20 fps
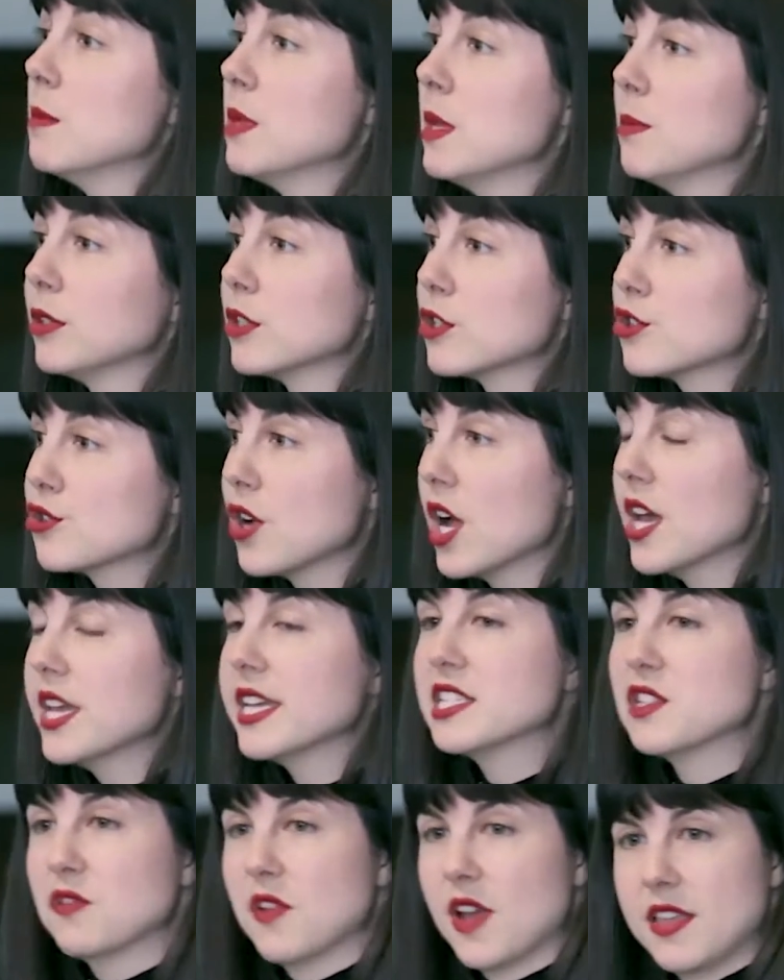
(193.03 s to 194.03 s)
People are
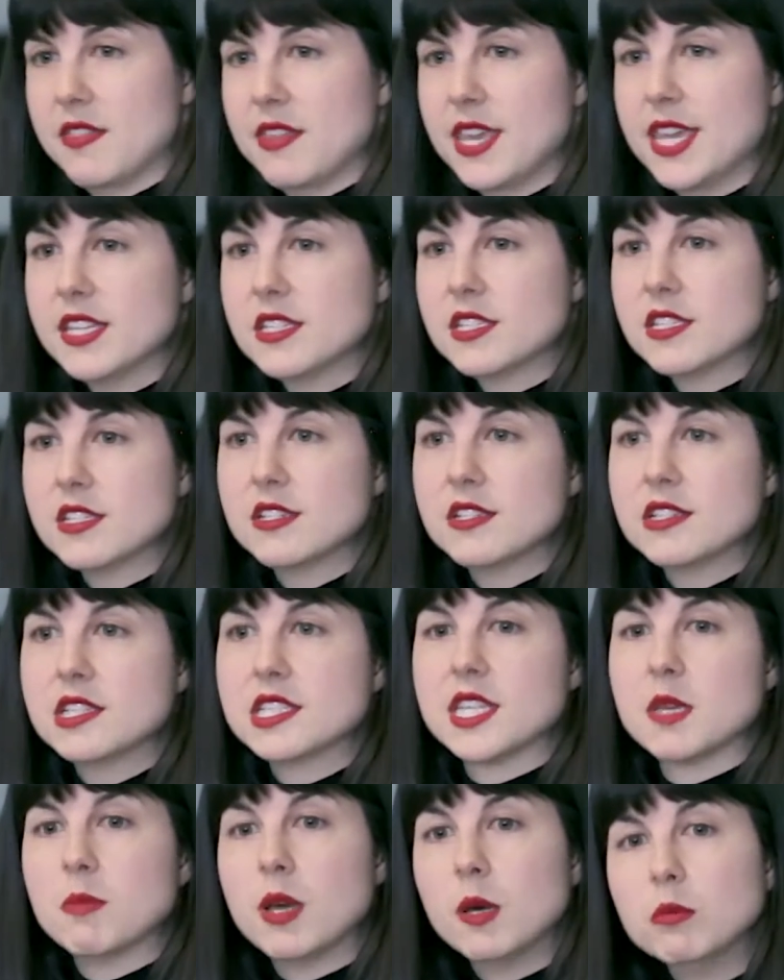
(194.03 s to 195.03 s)
trying to find the answers,
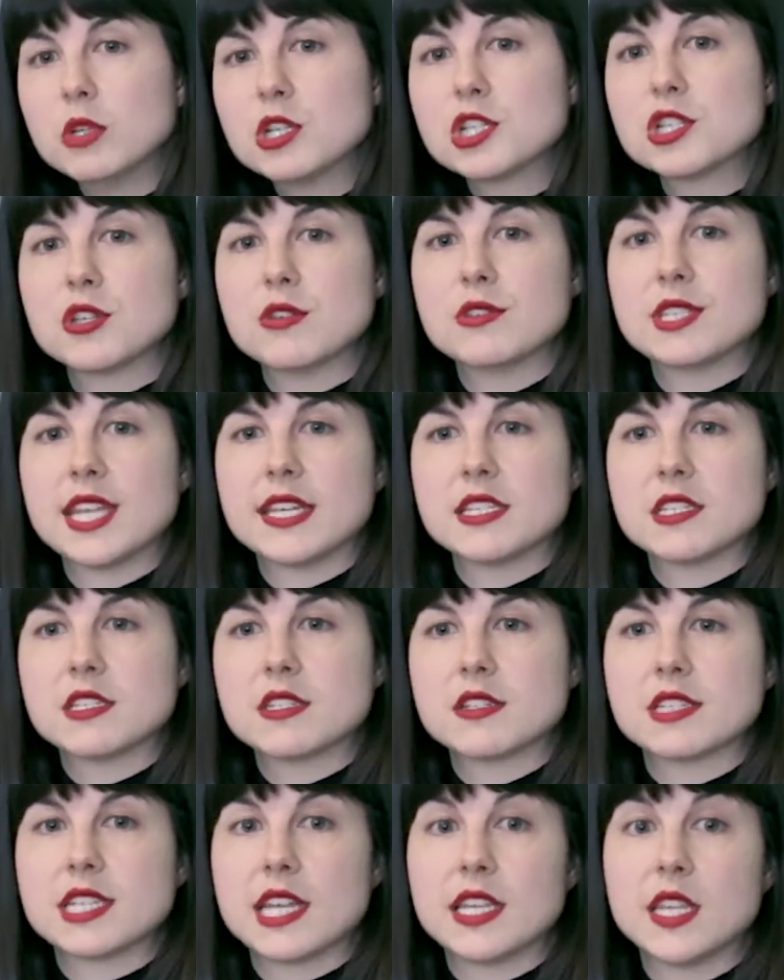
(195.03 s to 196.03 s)
they publish those
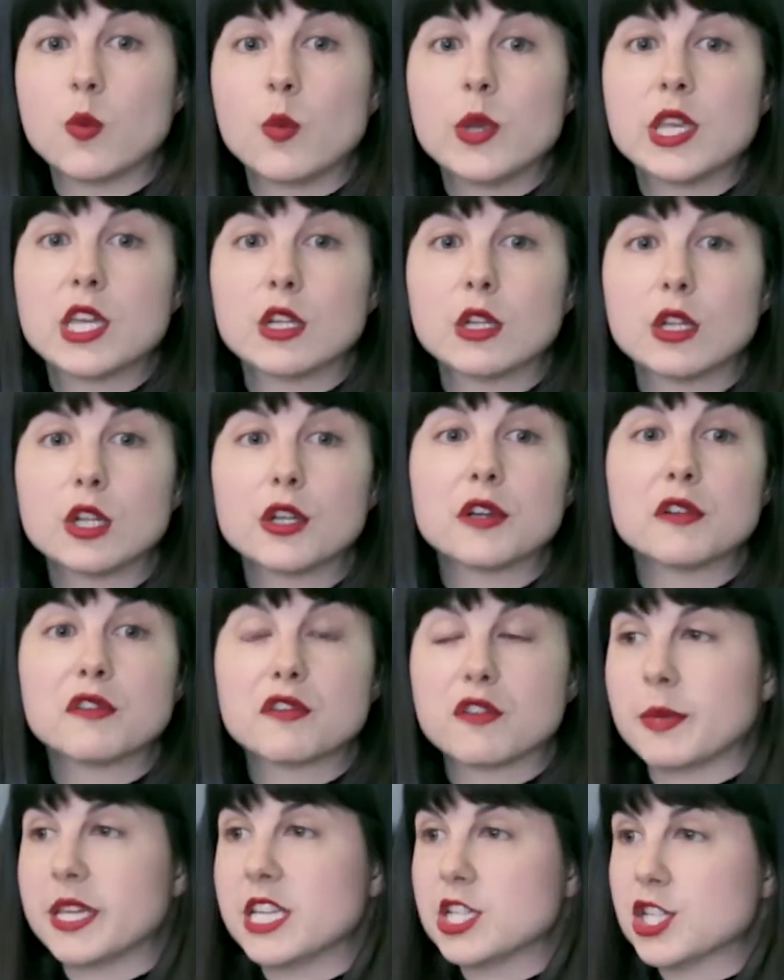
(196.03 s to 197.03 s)
answers, and then we can learn
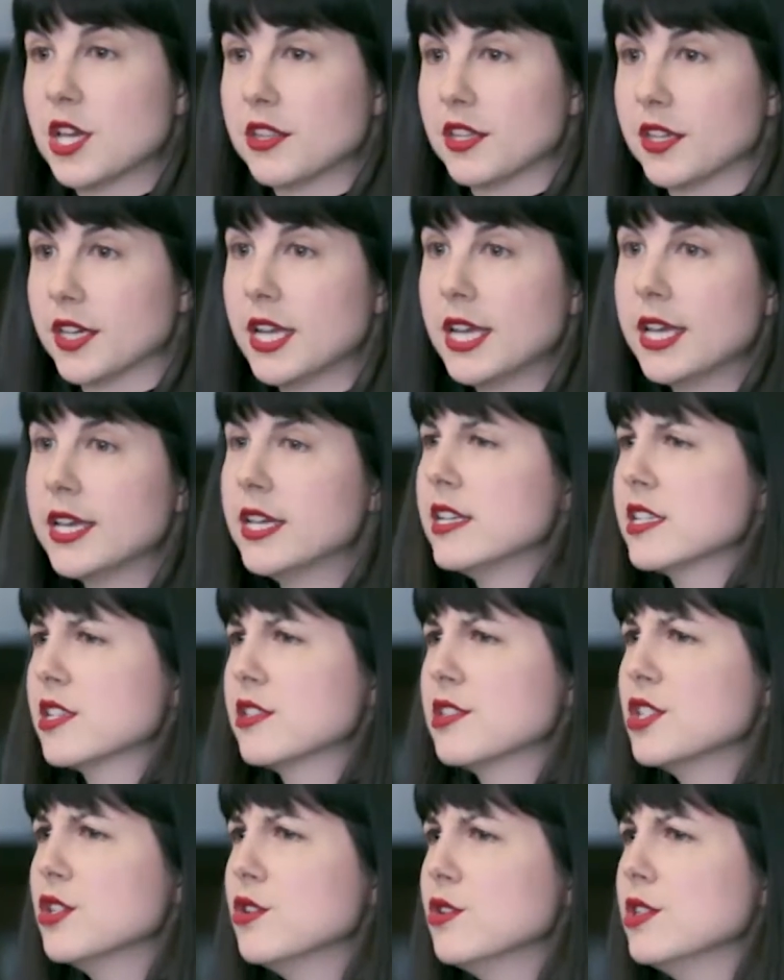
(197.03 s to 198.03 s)
from each other. So
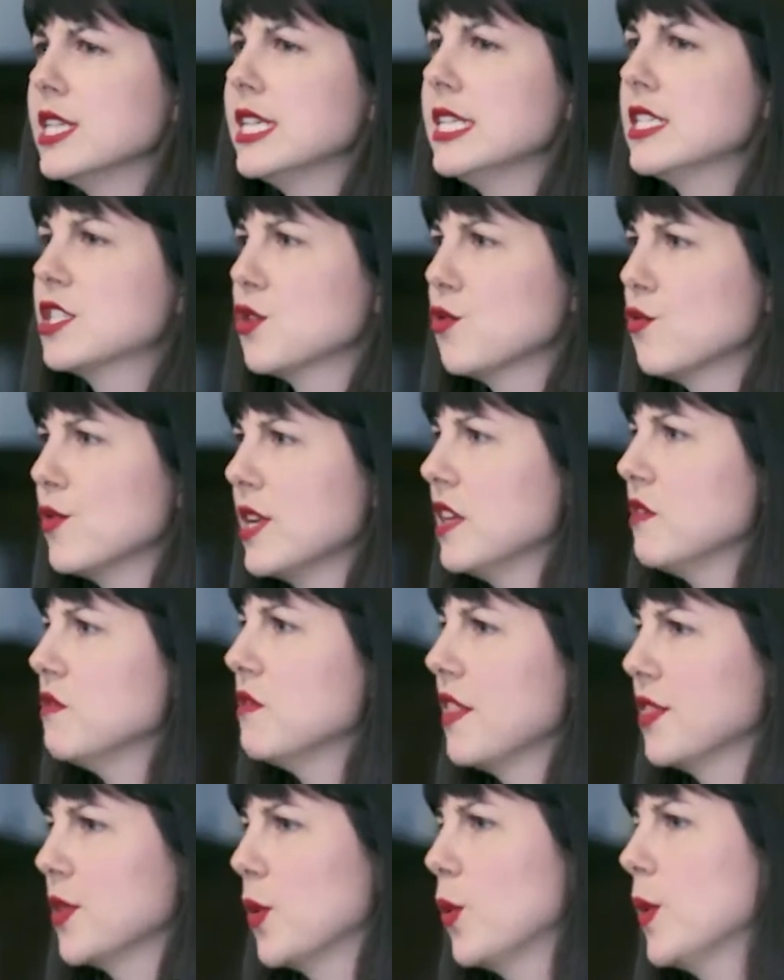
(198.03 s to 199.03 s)
there's no need to
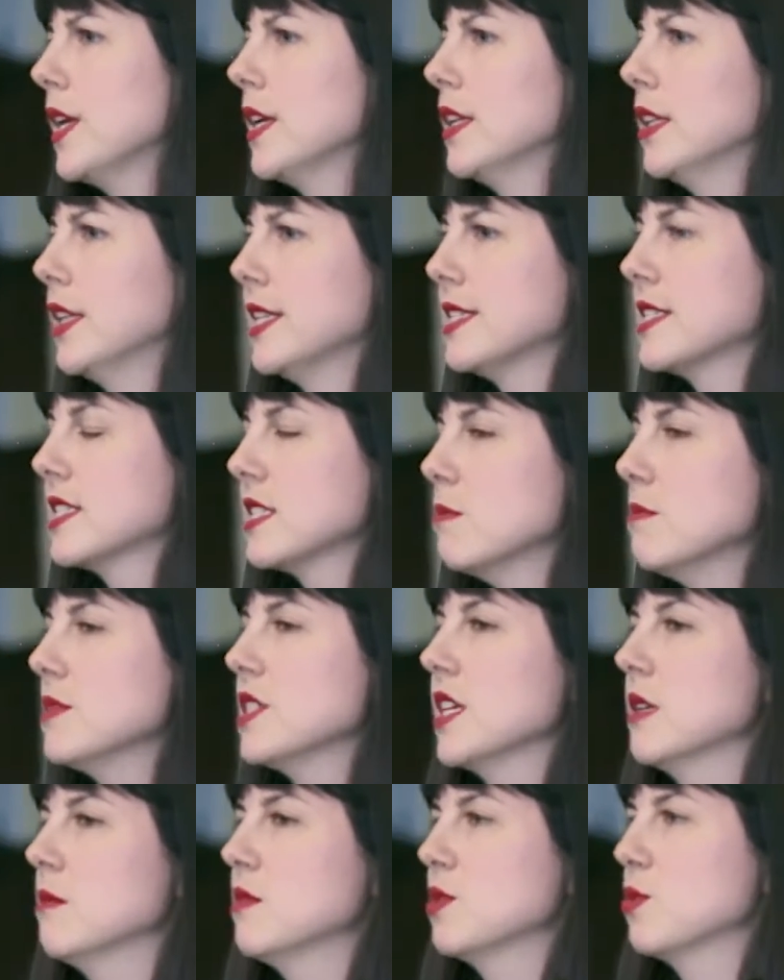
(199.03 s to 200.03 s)
reinvent the wheel, and
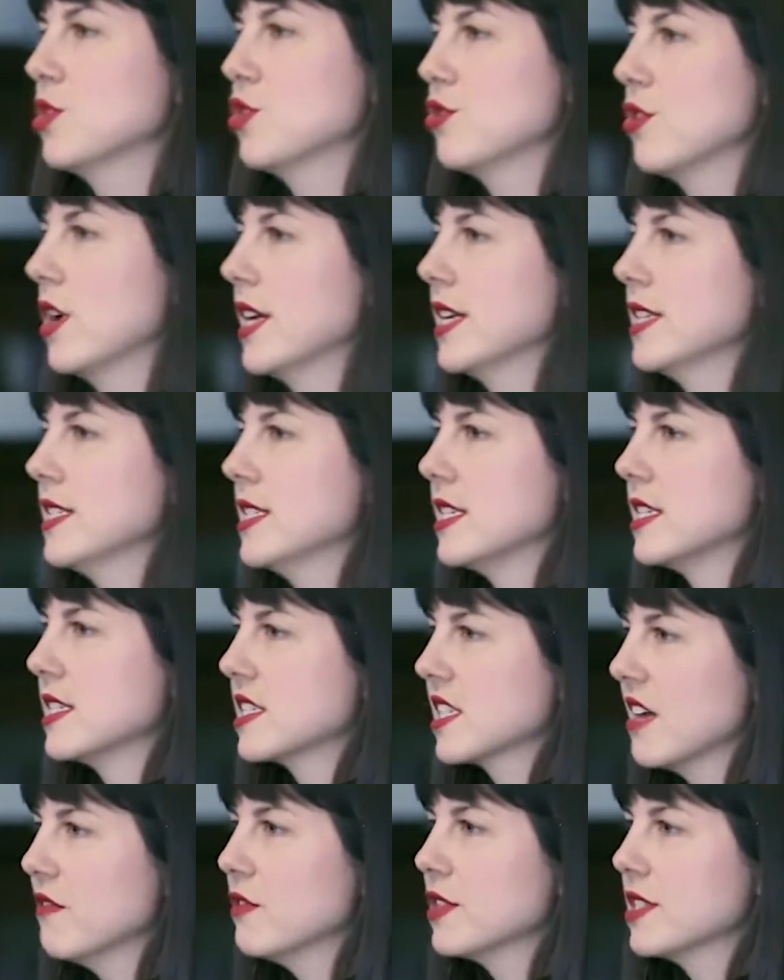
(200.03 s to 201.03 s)
sometimes we're trying to
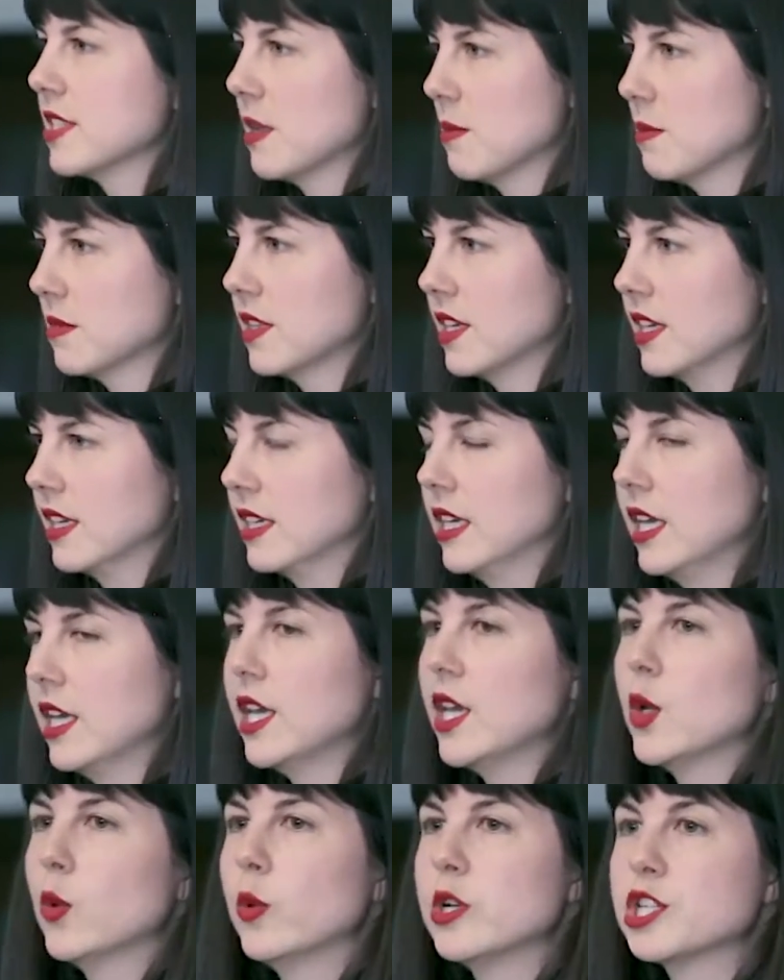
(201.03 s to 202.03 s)
discover something
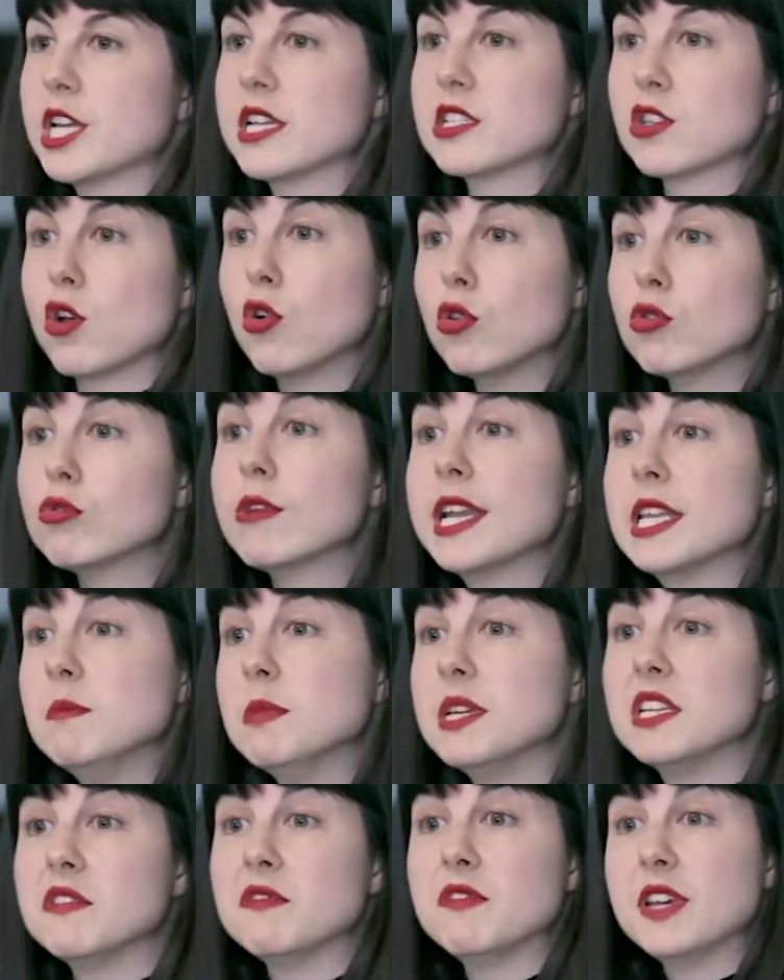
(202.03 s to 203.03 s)
which has already
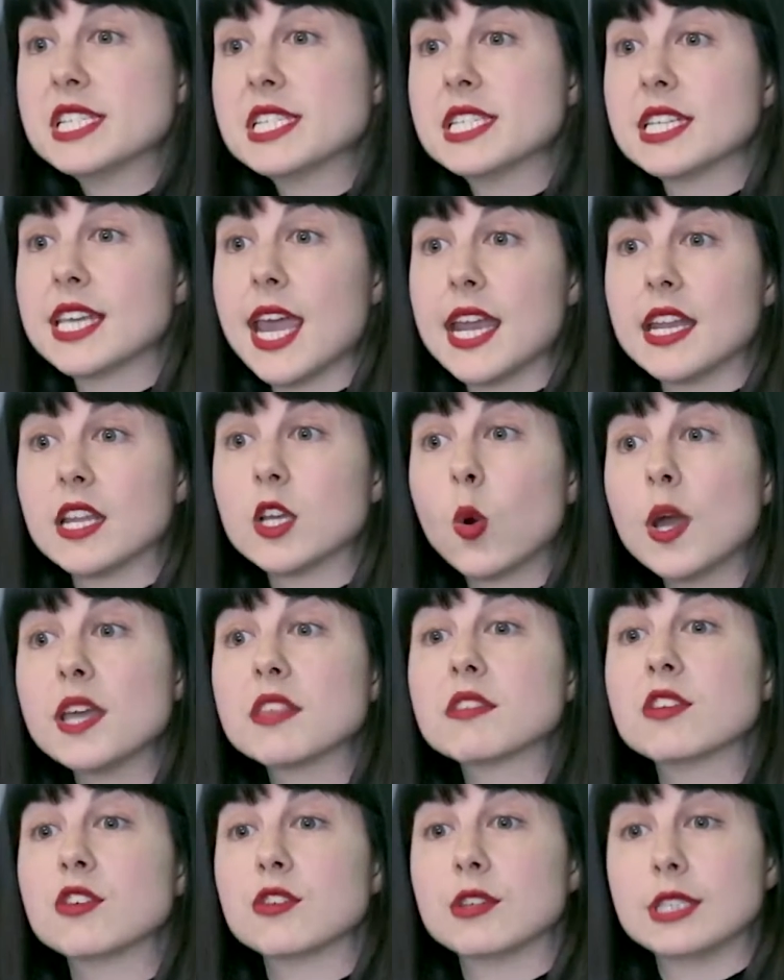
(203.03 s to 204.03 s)
been investigated
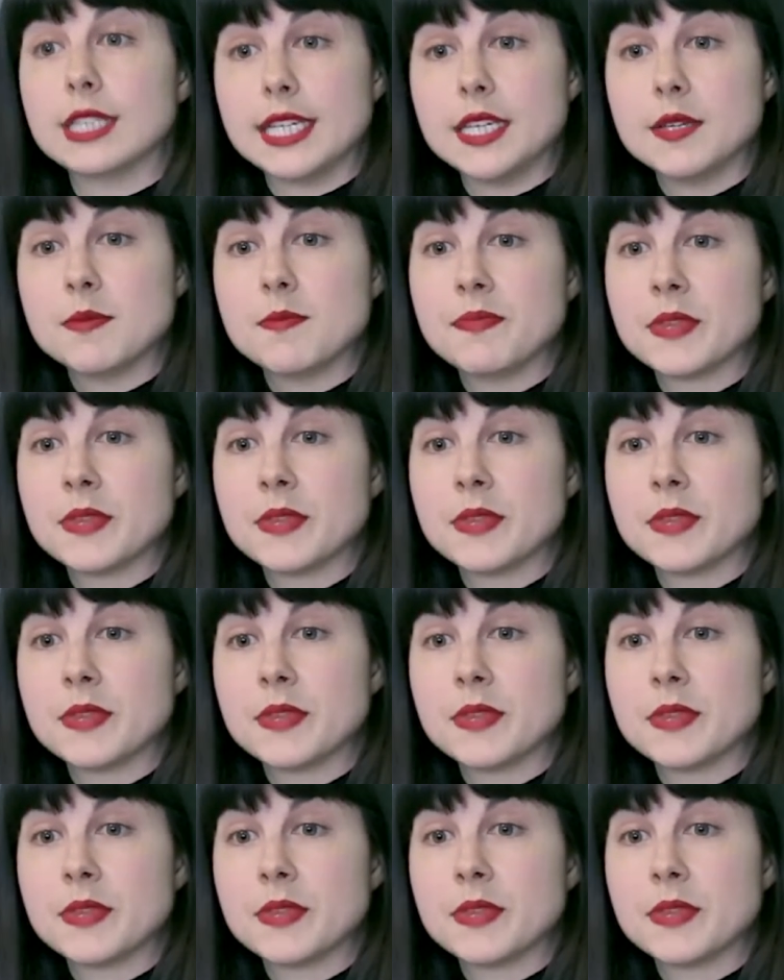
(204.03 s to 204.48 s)
quite thoroughly.